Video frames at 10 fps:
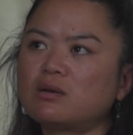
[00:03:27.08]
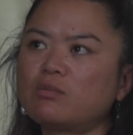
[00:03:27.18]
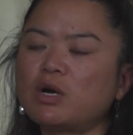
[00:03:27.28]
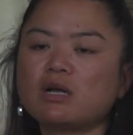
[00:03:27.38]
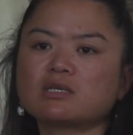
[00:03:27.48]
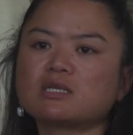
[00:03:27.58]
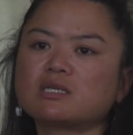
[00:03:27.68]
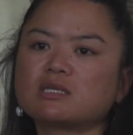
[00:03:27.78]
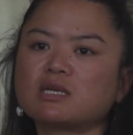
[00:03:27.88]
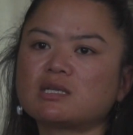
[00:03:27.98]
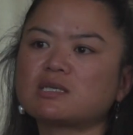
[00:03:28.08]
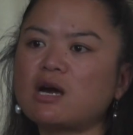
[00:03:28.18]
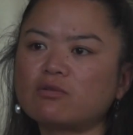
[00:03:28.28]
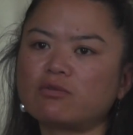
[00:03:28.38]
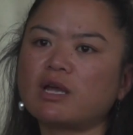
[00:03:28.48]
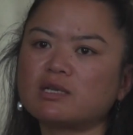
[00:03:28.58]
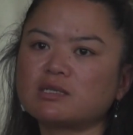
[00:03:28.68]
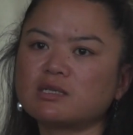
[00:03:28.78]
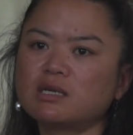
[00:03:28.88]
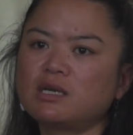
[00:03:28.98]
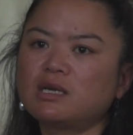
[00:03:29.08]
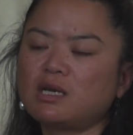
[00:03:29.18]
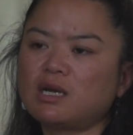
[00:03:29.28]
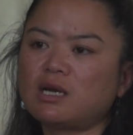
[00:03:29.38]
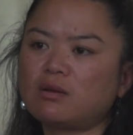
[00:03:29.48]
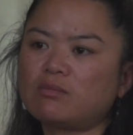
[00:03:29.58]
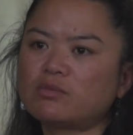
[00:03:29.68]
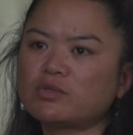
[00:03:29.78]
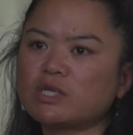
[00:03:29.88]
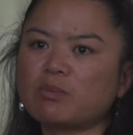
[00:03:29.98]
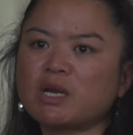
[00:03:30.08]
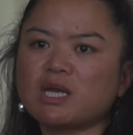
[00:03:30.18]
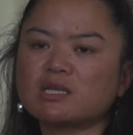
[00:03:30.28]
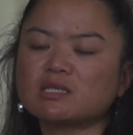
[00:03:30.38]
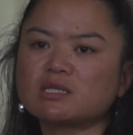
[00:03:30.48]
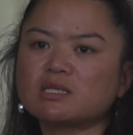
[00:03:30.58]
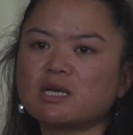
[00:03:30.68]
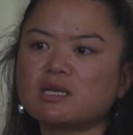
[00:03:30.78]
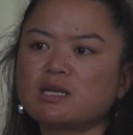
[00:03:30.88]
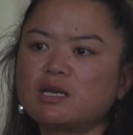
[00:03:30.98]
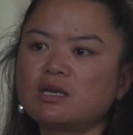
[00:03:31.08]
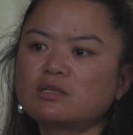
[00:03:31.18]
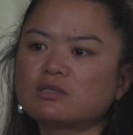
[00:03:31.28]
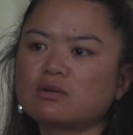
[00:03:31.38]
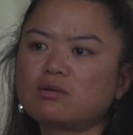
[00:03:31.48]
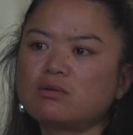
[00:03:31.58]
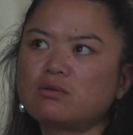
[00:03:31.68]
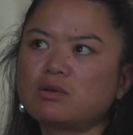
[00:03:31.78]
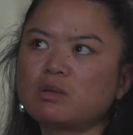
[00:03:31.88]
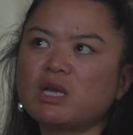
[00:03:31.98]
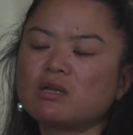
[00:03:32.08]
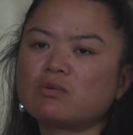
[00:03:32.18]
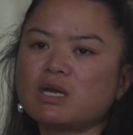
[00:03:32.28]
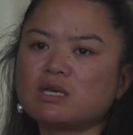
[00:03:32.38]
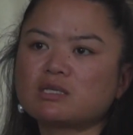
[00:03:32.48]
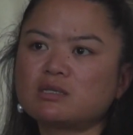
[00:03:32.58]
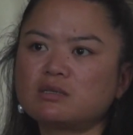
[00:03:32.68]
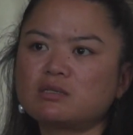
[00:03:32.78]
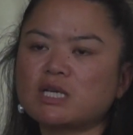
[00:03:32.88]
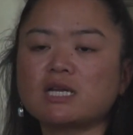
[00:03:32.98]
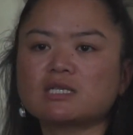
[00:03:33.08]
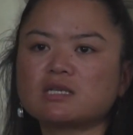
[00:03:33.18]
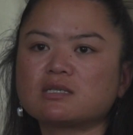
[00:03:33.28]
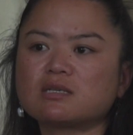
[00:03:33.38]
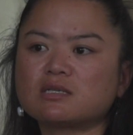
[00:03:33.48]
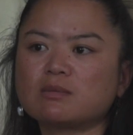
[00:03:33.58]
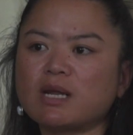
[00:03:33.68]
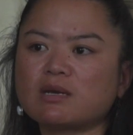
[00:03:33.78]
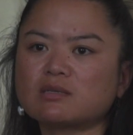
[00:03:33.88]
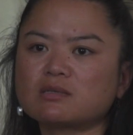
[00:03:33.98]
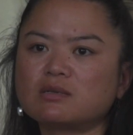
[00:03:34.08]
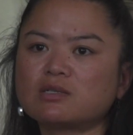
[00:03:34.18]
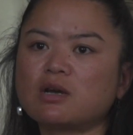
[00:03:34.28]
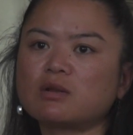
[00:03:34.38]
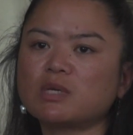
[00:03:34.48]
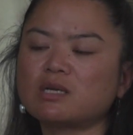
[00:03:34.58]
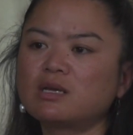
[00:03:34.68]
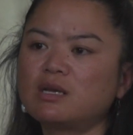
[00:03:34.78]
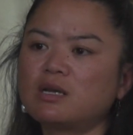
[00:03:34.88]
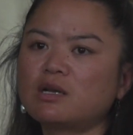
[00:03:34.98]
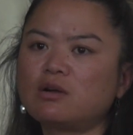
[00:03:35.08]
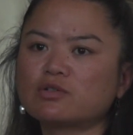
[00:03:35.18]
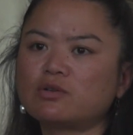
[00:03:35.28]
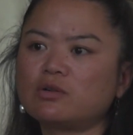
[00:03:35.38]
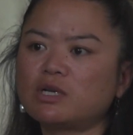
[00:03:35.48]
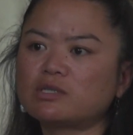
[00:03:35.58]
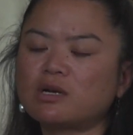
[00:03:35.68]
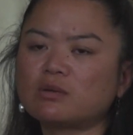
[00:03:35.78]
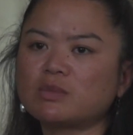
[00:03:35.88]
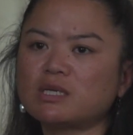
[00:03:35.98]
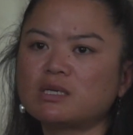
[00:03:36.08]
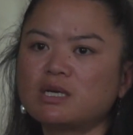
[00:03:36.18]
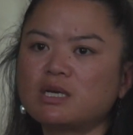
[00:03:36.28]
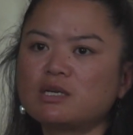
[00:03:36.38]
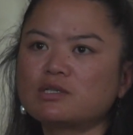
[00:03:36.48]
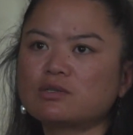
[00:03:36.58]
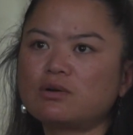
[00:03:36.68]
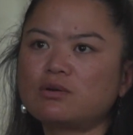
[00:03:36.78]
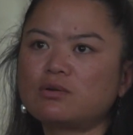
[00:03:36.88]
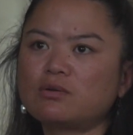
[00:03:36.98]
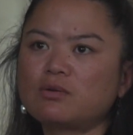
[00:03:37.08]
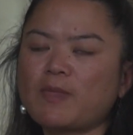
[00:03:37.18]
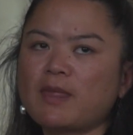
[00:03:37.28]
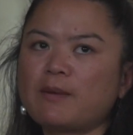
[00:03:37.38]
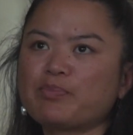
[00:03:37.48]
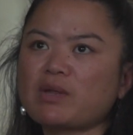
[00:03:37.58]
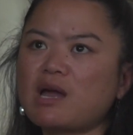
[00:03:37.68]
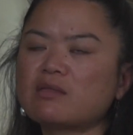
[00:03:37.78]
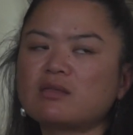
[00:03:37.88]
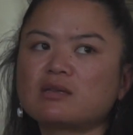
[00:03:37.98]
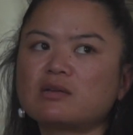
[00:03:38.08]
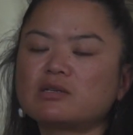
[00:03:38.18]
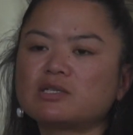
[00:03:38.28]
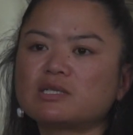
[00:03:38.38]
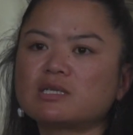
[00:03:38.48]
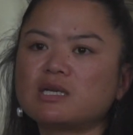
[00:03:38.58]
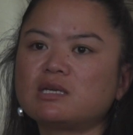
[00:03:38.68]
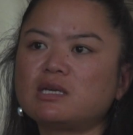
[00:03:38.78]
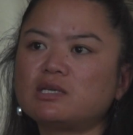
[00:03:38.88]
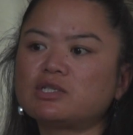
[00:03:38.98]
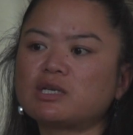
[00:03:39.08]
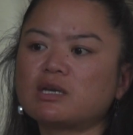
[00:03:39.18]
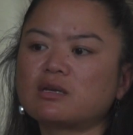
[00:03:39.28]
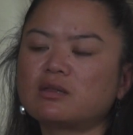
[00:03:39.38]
policies against outright resentment against the state. So in many ways, China says that Tibet has autonomy, cultural autonomy. So I think they're just engaging,